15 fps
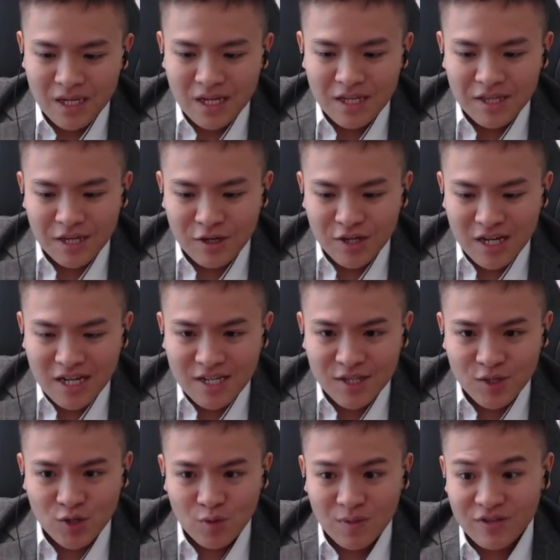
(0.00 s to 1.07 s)
Thank you guys
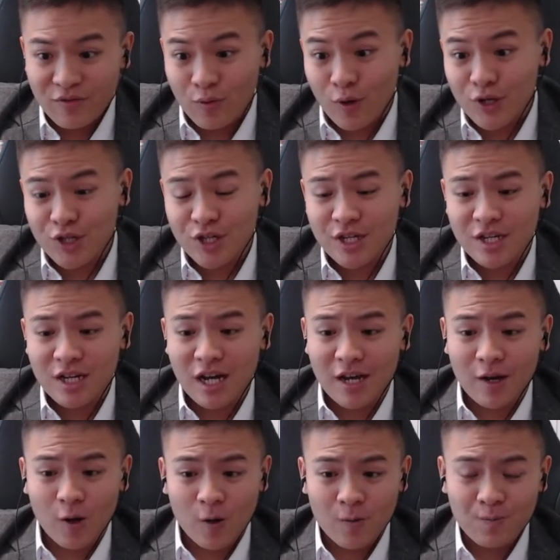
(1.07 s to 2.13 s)
so much for watching. I
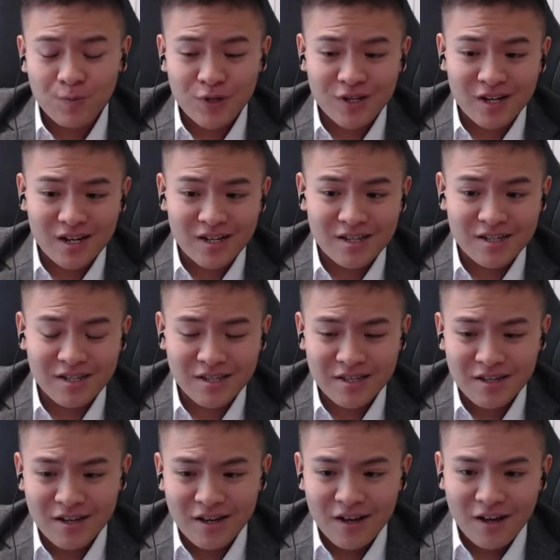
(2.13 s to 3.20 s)
hope you guys
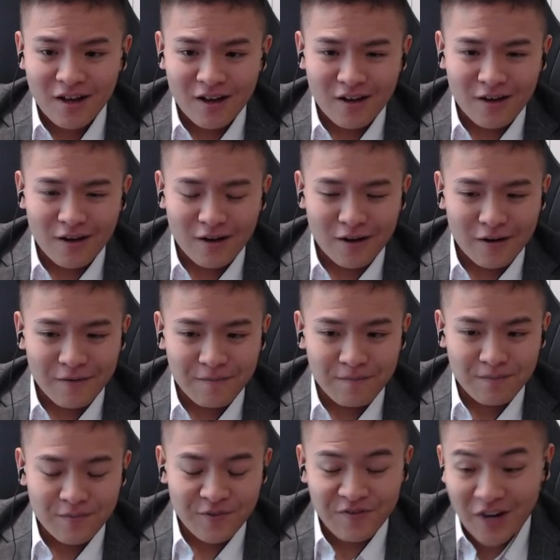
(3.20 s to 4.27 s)
uh,
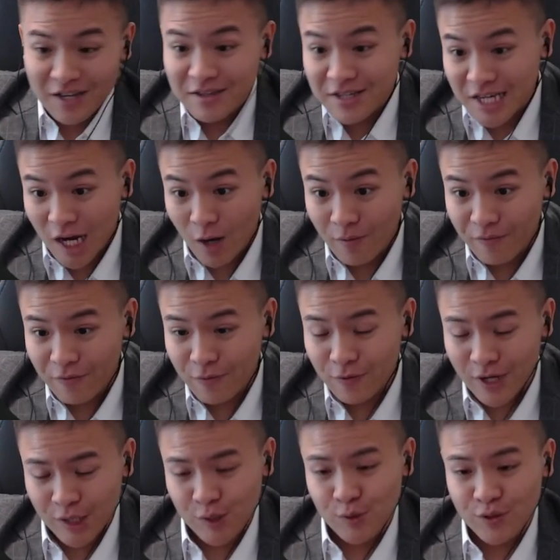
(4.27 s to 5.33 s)
find this helpful
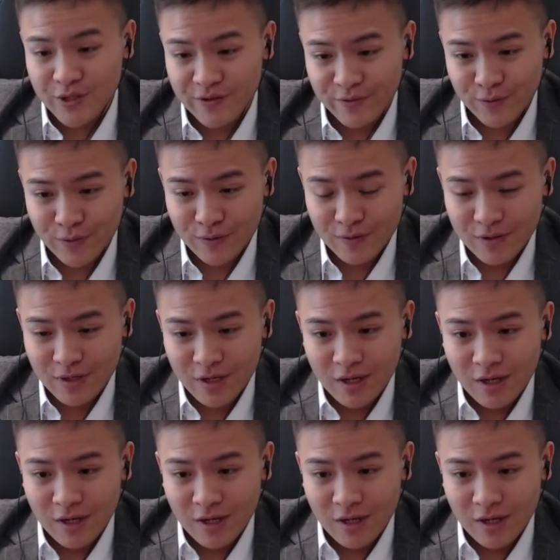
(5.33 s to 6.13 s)
and useful.